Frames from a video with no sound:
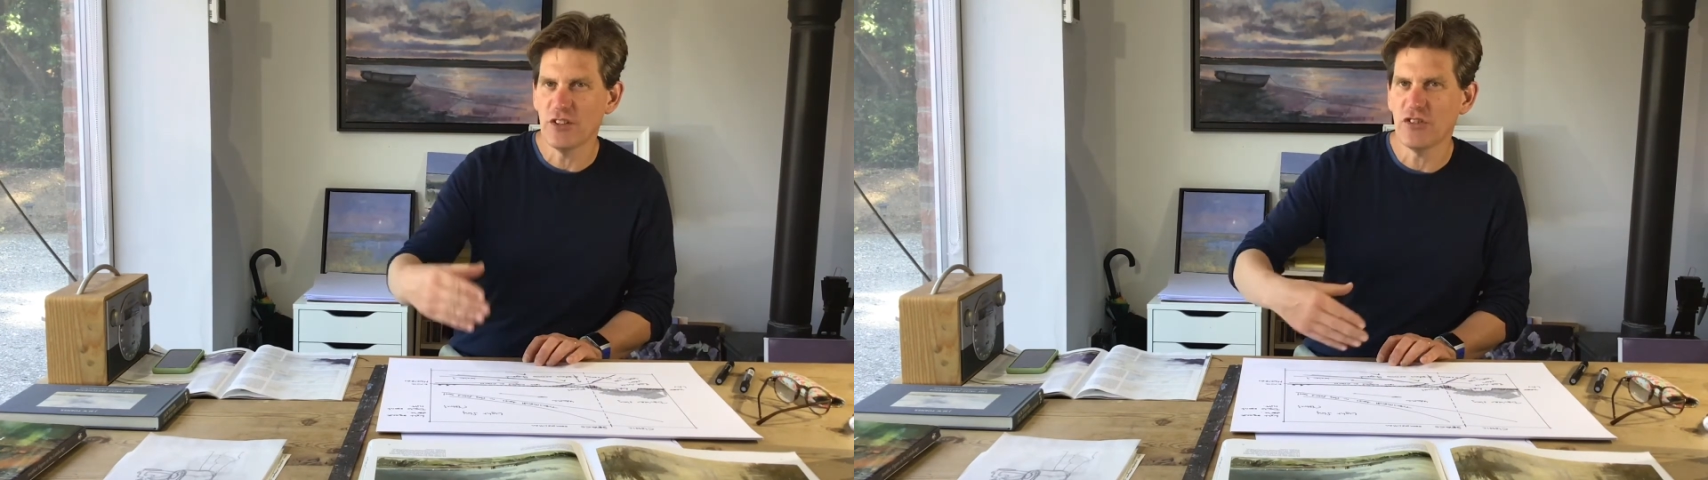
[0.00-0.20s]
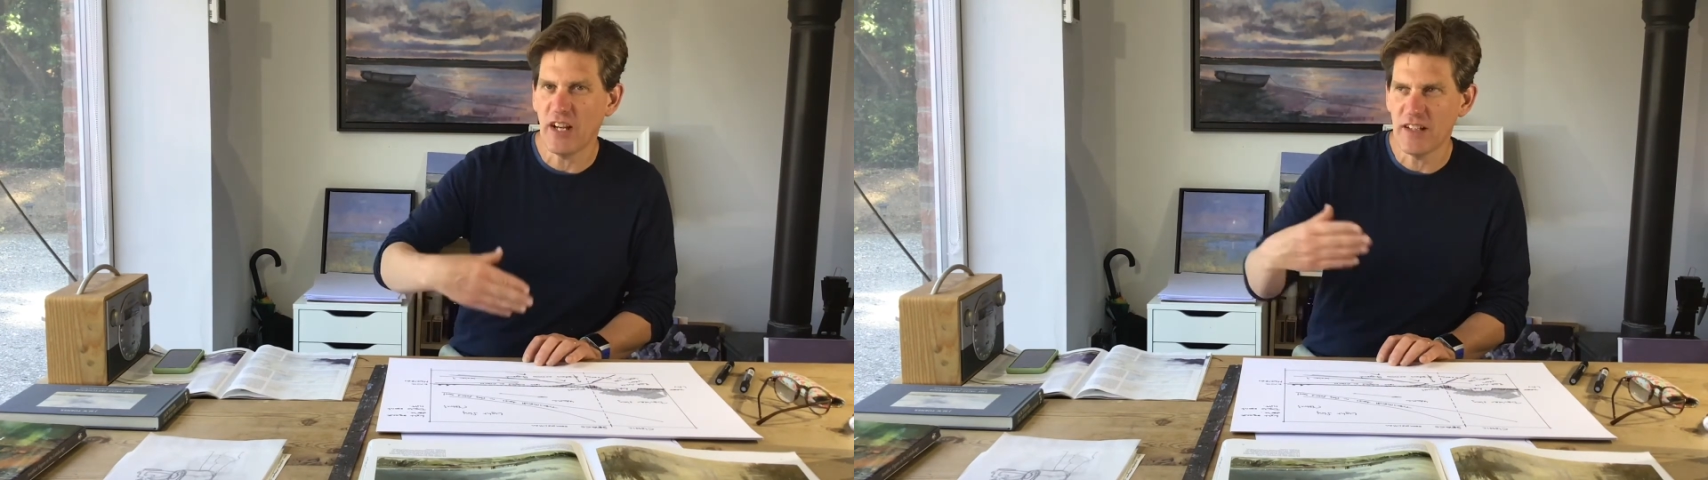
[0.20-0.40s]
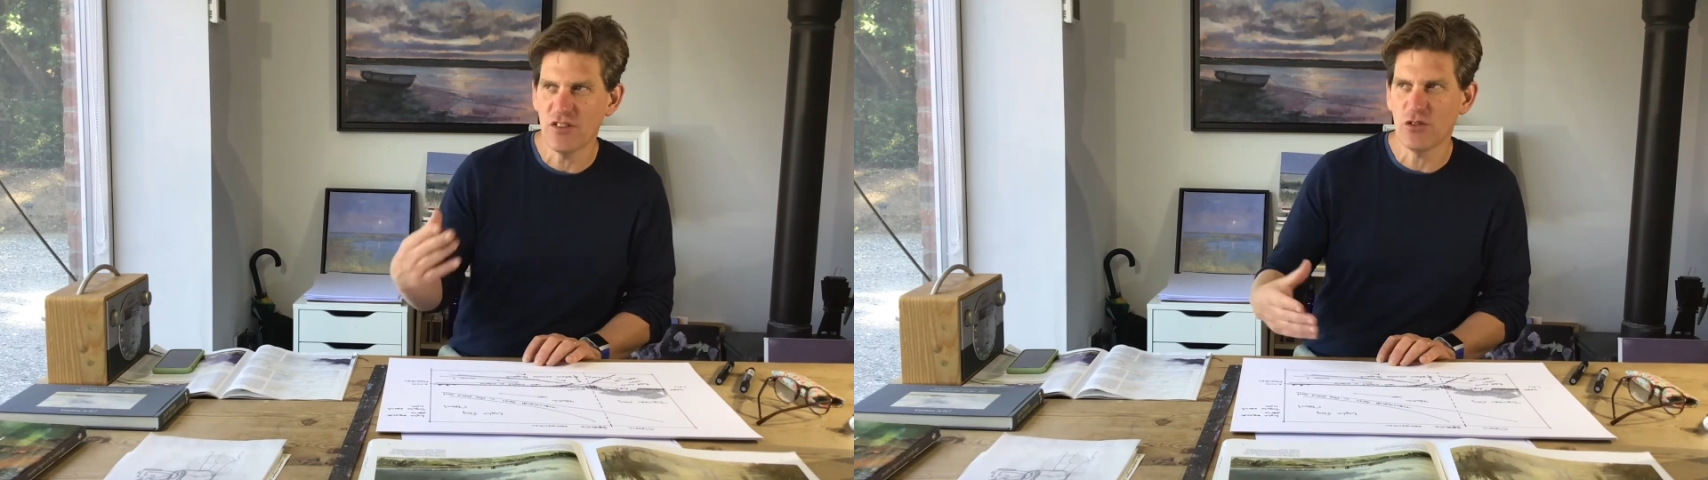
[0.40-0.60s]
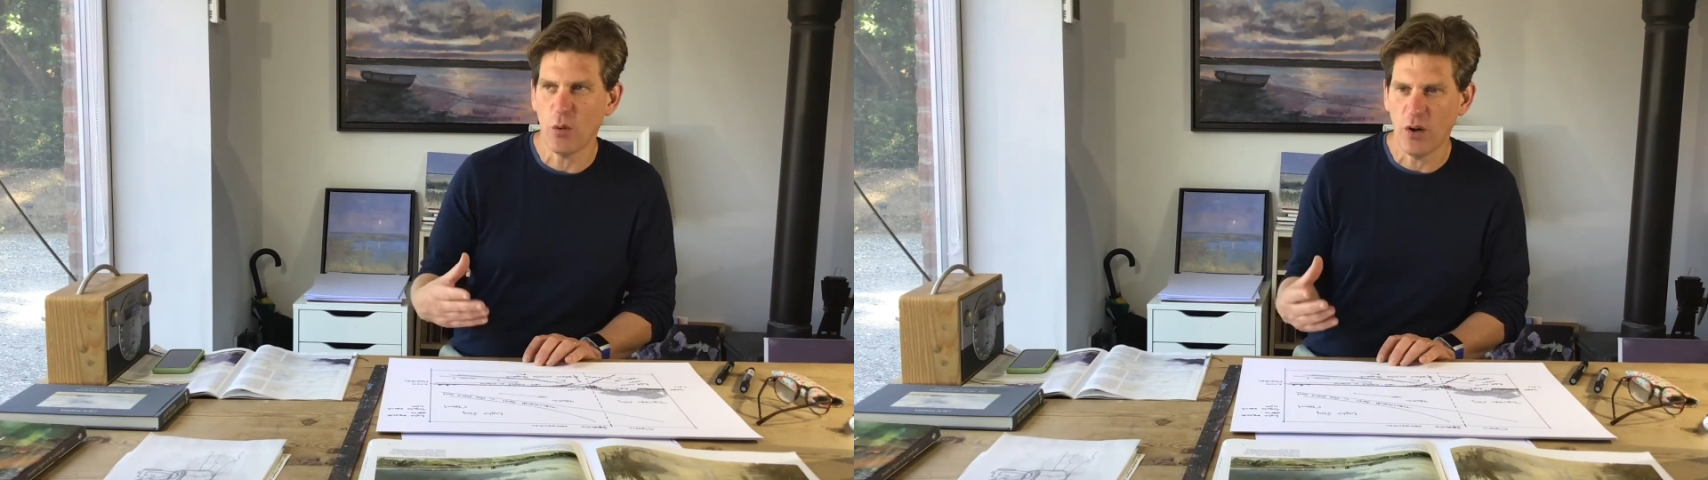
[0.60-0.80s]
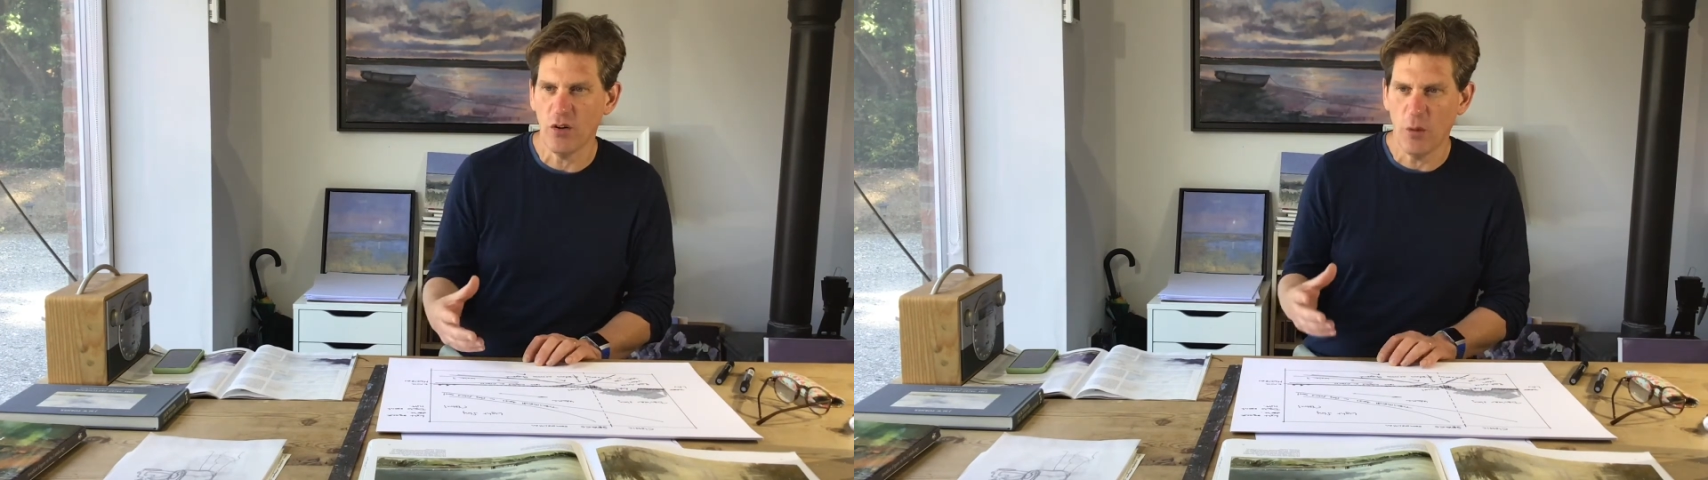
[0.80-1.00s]
changes
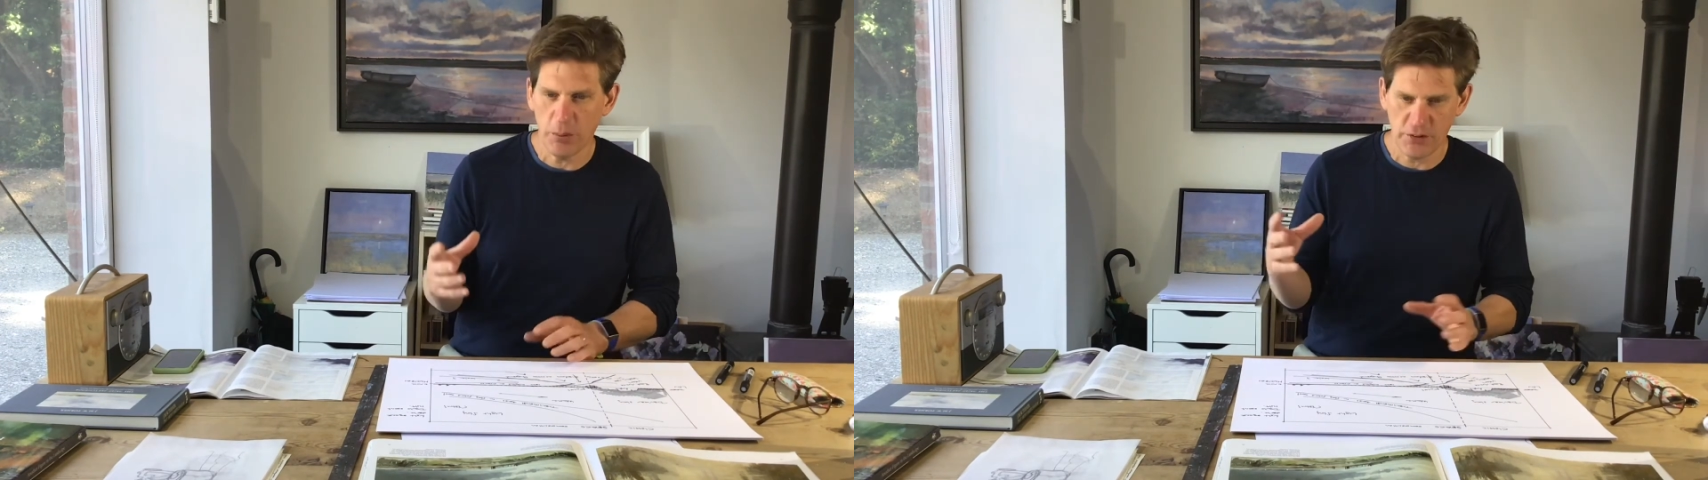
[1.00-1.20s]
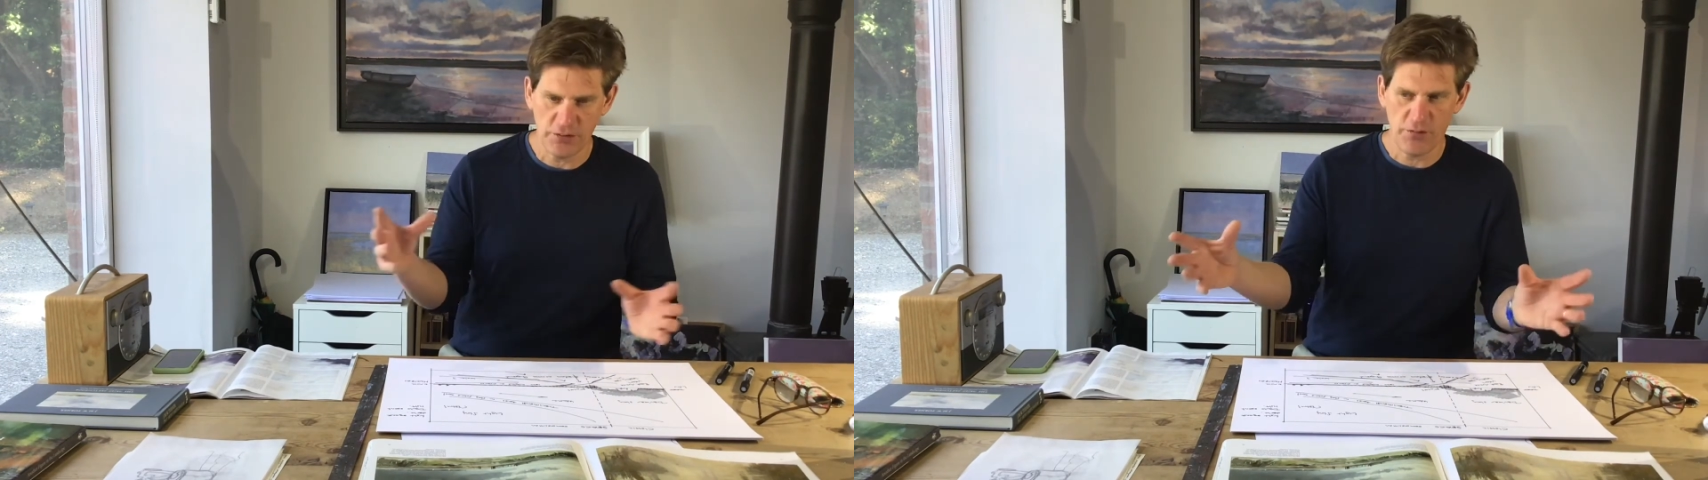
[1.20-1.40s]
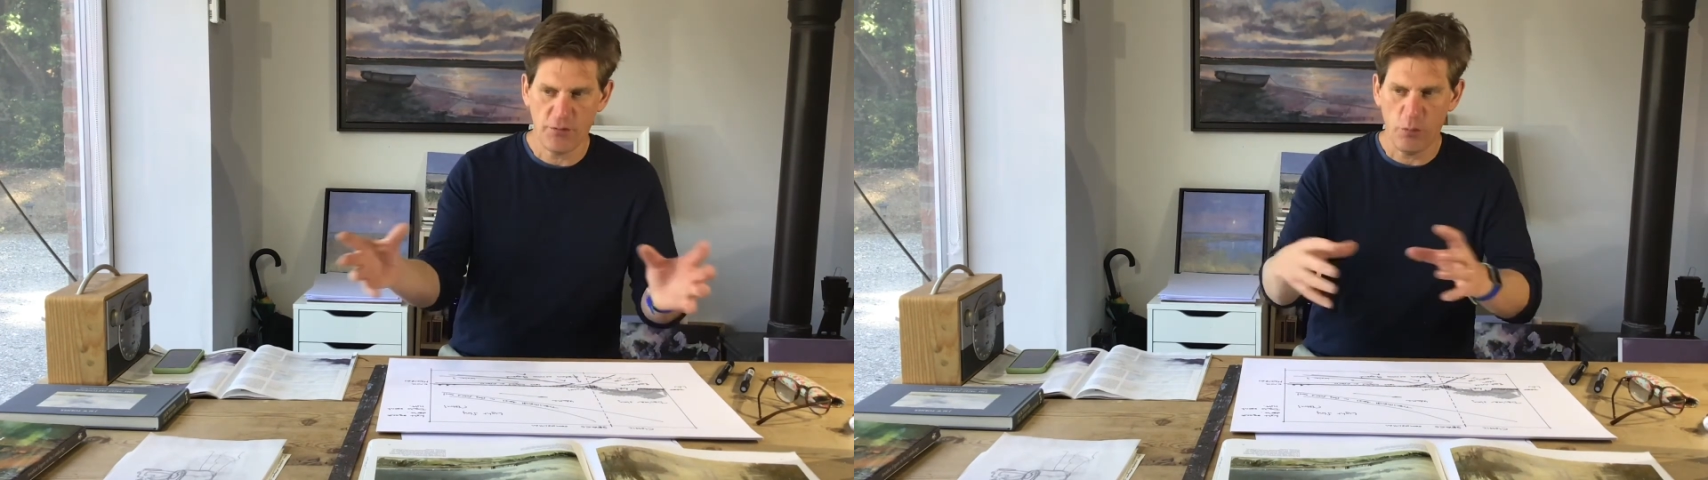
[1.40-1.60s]
quite a lot because of